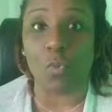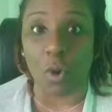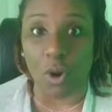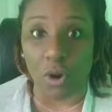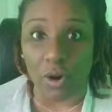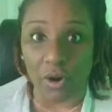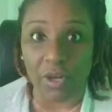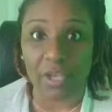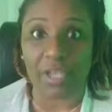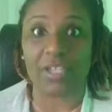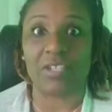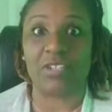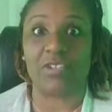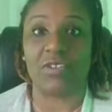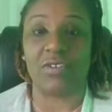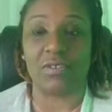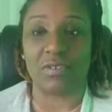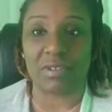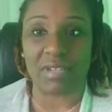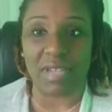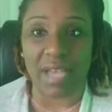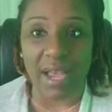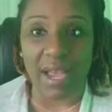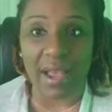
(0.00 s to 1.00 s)
work, it
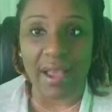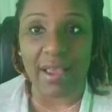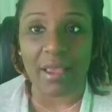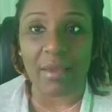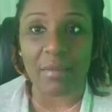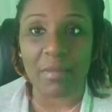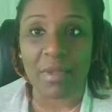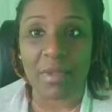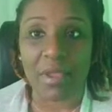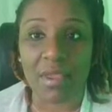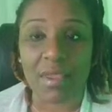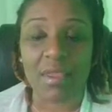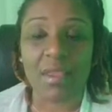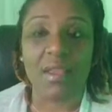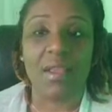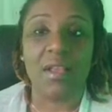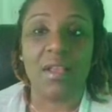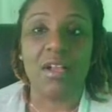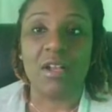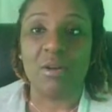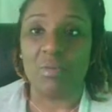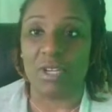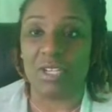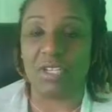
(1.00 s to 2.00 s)
took time,
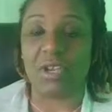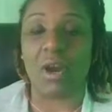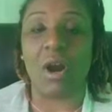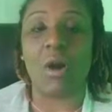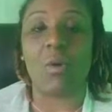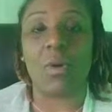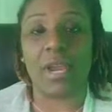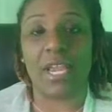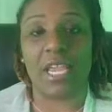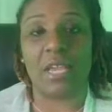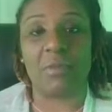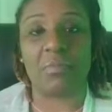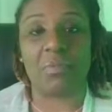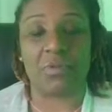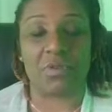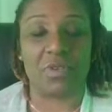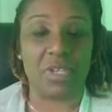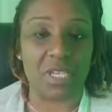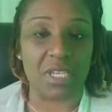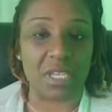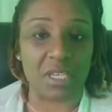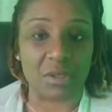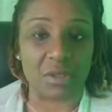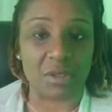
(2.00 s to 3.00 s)
but y'all were able to
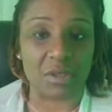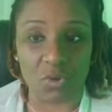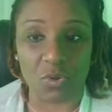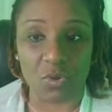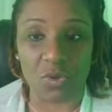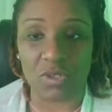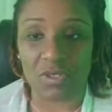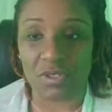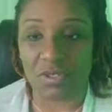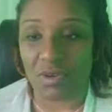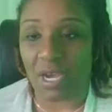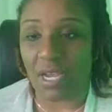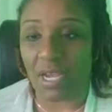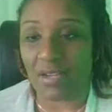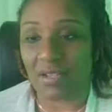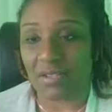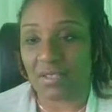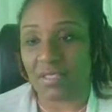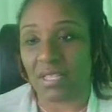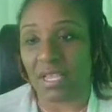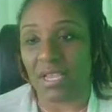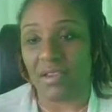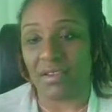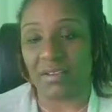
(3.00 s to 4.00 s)
get through it. So I just
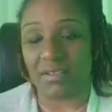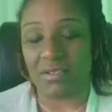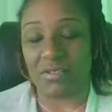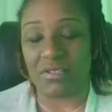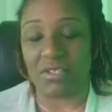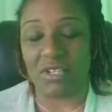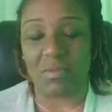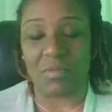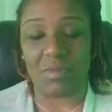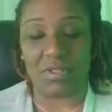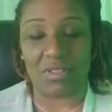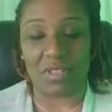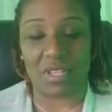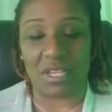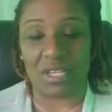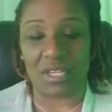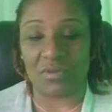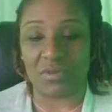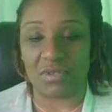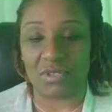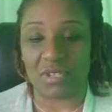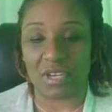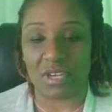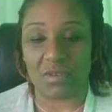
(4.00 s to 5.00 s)
think some of the things
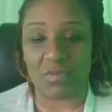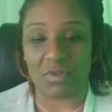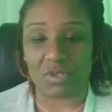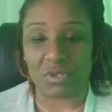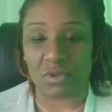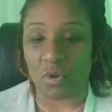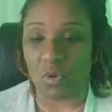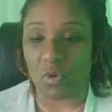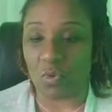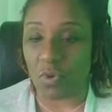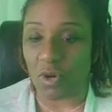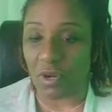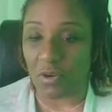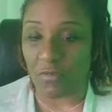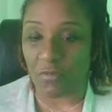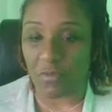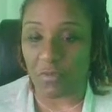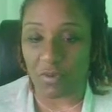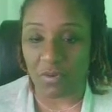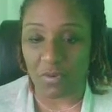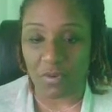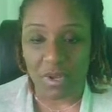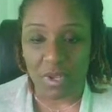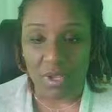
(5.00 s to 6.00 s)
you said were so
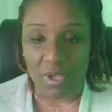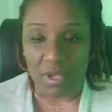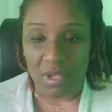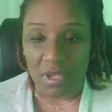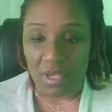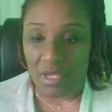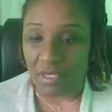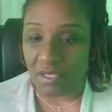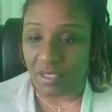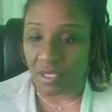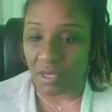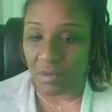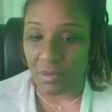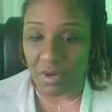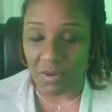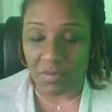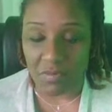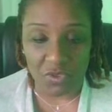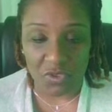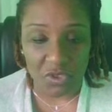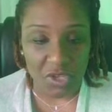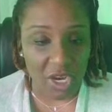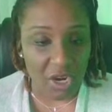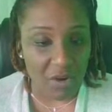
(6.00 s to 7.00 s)
wonderful, and some of
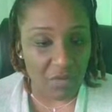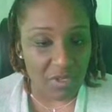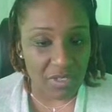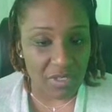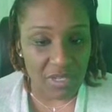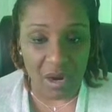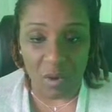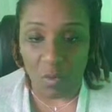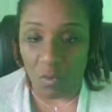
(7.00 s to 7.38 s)
the areas I'm